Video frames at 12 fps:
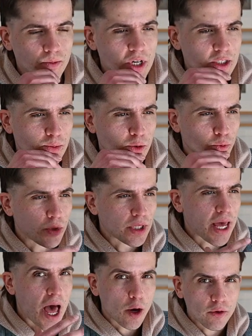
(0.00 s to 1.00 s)
it's been really
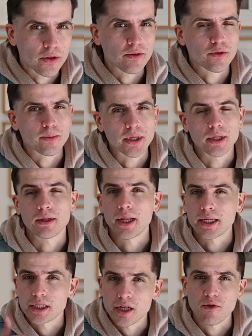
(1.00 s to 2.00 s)
healthy for me to
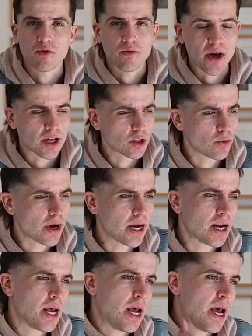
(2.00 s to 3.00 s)
like
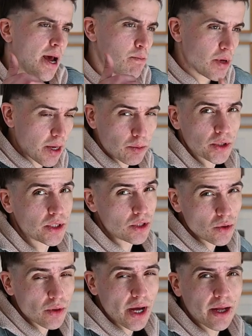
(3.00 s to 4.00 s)
self-evaluate and be able to
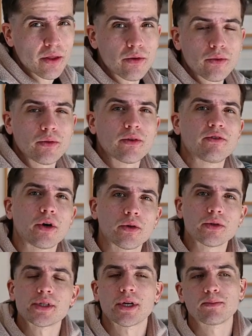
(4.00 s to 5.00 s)
do that through the
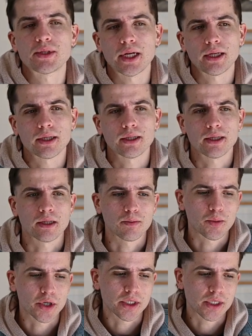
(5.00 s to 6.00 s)
photos that I'm taking and the
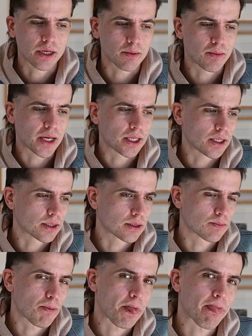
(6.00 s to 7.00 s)
prints that I'm making.
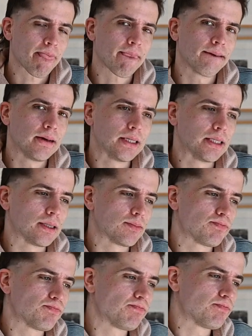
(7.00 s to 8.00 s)

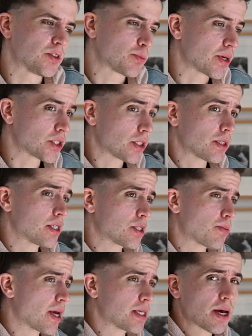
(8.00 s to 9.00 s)
Especially in this
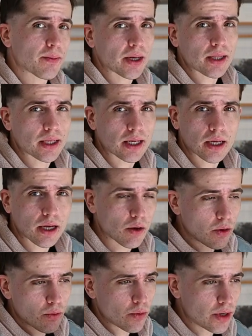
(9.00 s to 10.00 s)
pandemic, like
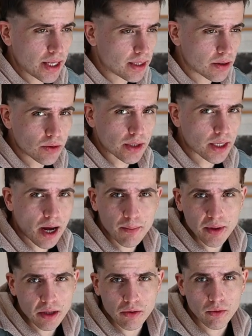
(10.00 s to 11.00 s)
it literally got
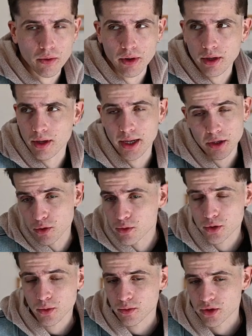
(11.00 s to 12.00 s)
me through it. I
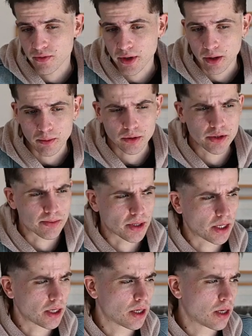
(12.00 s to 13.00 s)
used what was available to
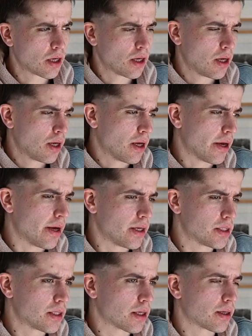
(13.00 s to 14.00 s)
me
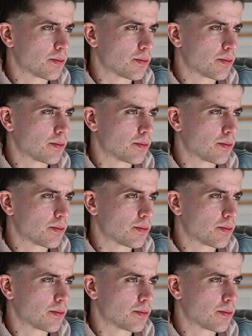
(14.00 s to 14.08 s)
and